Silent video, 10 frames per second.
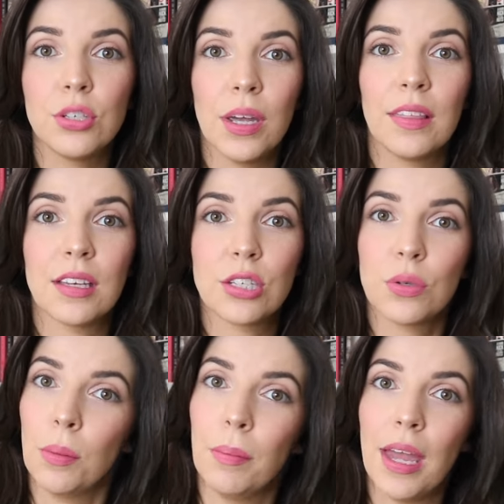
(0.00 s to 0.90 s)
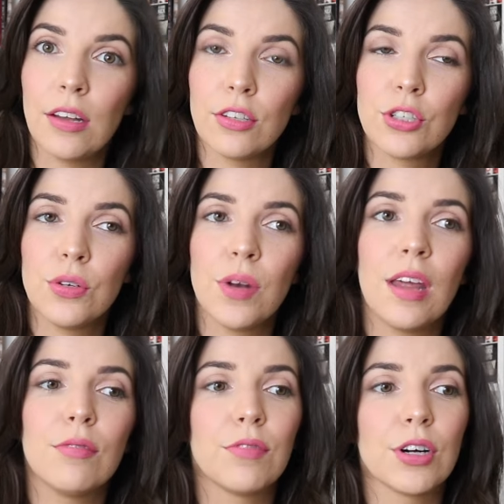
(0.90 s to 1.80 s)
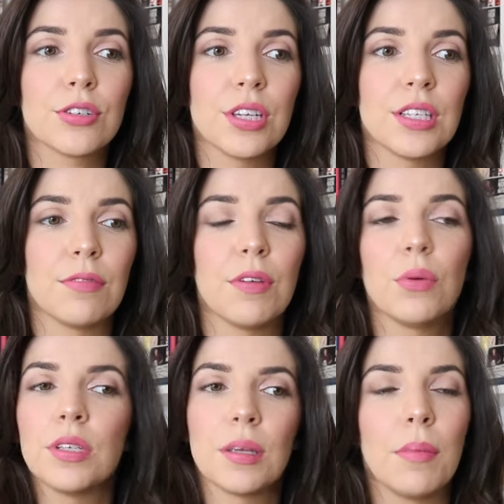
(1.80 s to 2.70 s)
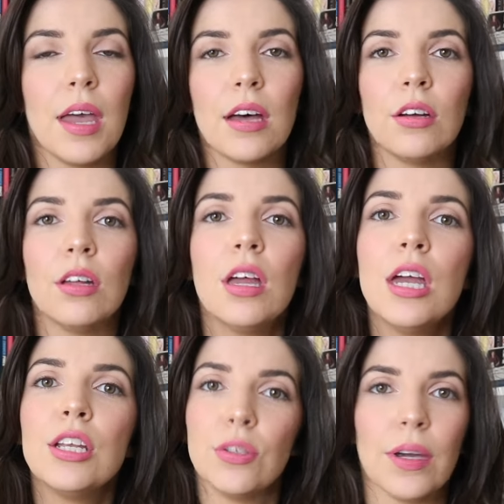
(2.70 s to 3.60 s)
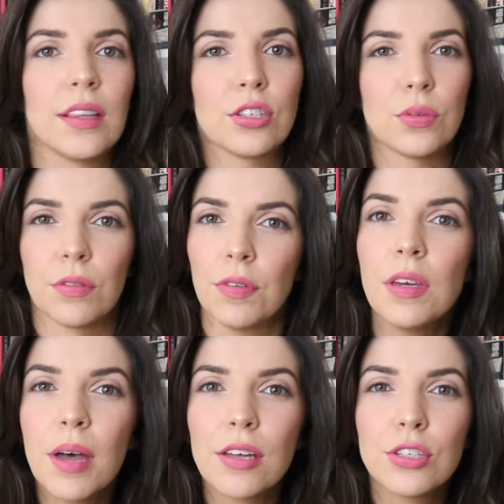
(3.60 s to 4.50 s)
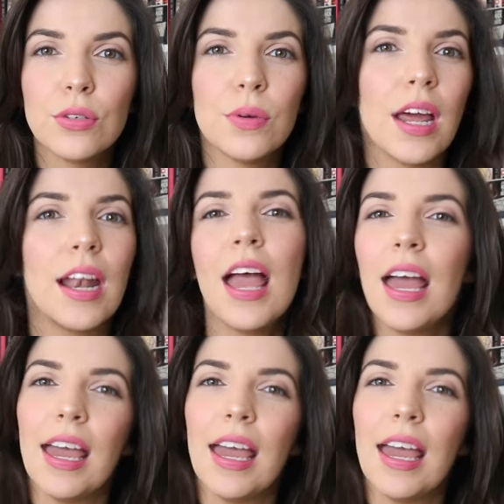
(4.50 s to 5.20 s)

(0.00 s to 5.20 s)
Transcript: doing this to a male student versus if it was a male doing this to a female student.